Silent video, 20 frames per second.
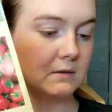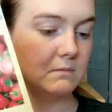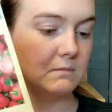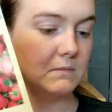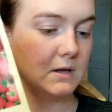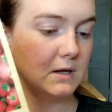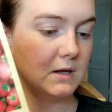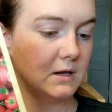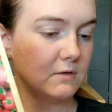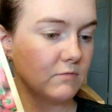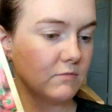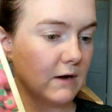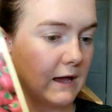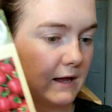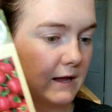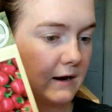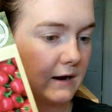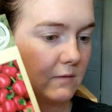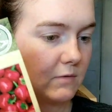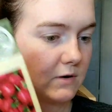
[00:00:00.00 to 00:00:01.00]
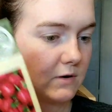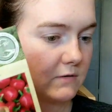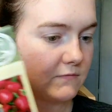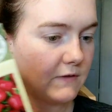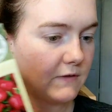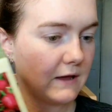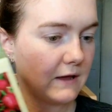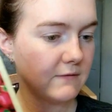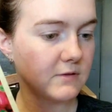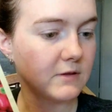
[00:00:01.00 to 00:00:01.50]
mini red. I wanted
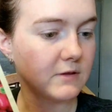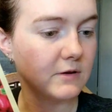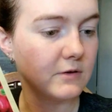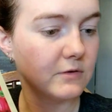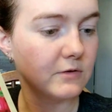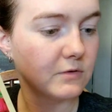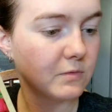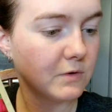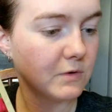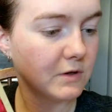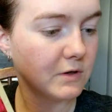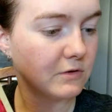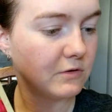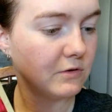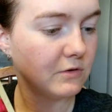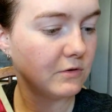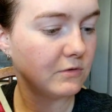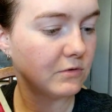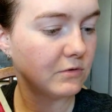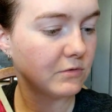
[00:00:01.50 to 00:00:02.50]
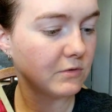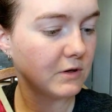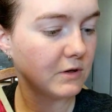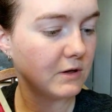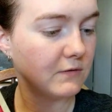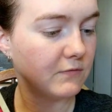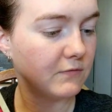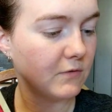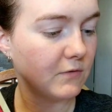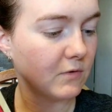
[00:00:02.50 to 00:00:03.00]
5 of those. 1, 2,
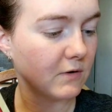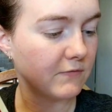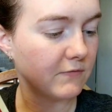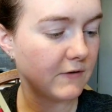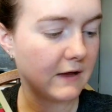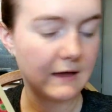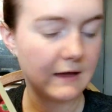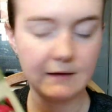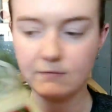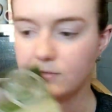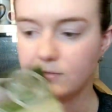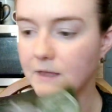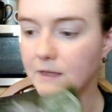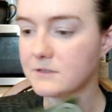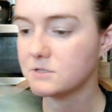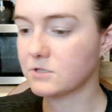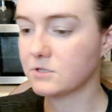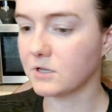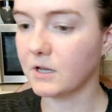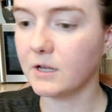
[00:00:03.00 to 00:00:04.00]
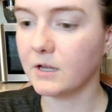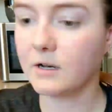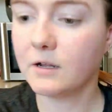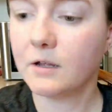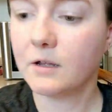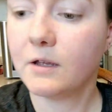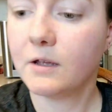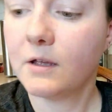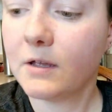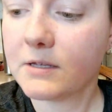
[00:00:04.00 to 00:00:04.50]
3, 4, 5. That's good.
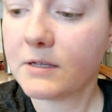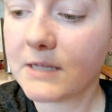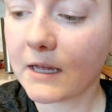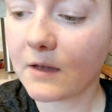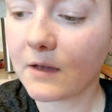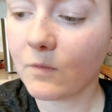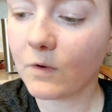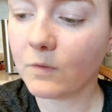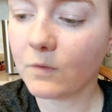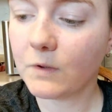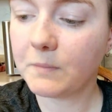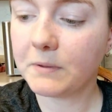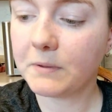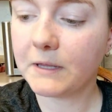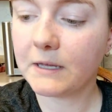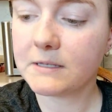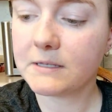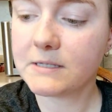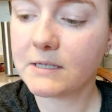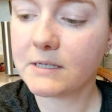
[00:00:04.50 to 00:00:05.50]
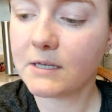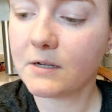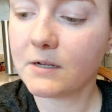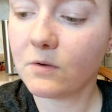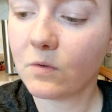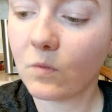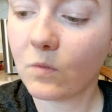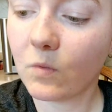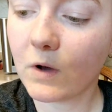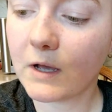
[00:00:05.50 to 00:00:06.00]
Second one we
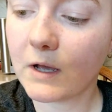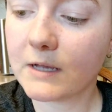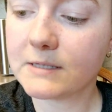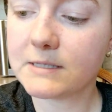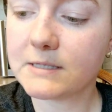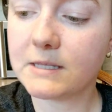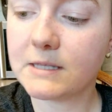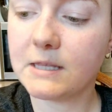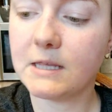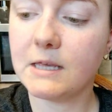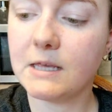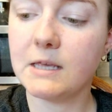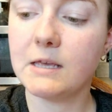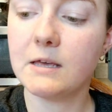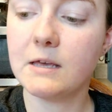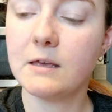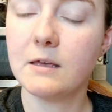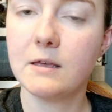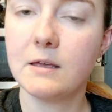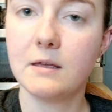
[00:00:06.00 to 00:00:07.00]
planted was the